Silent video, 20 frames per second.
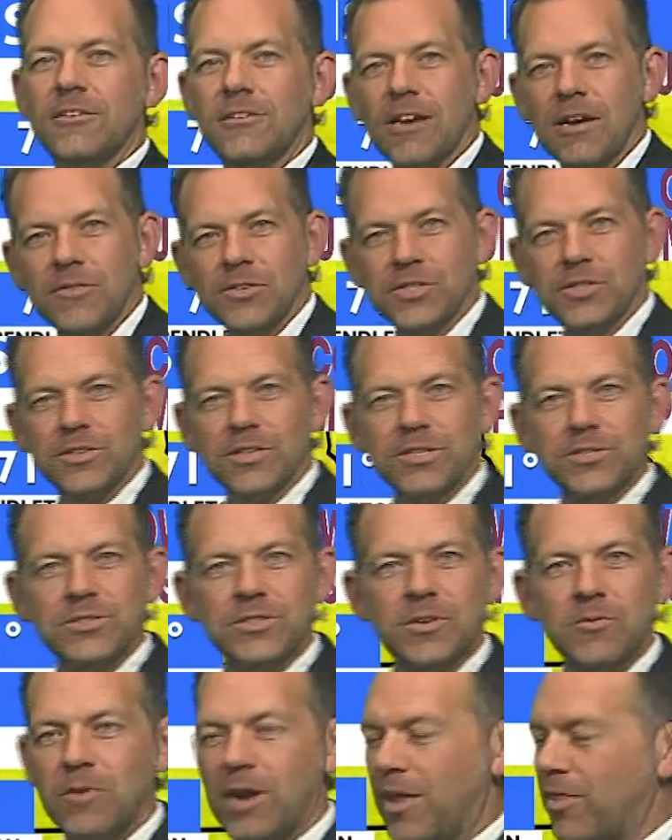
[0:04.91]
You obviously are
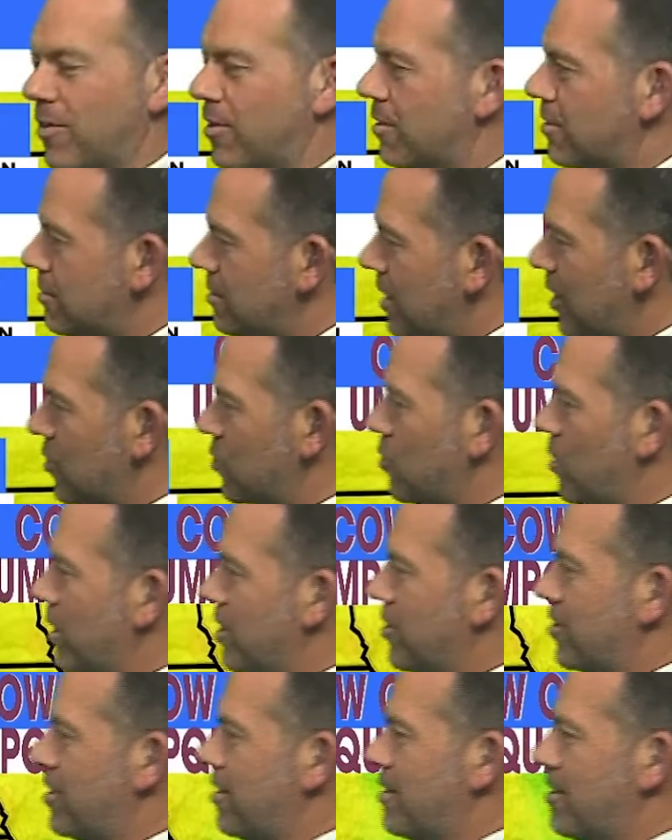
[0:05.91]
interested in weather. That's why
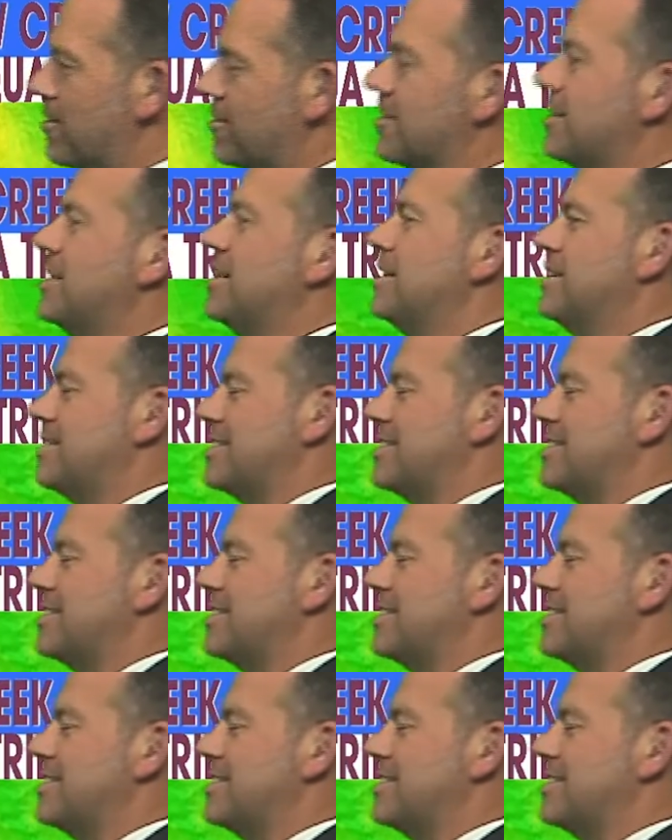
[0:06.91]
you're here.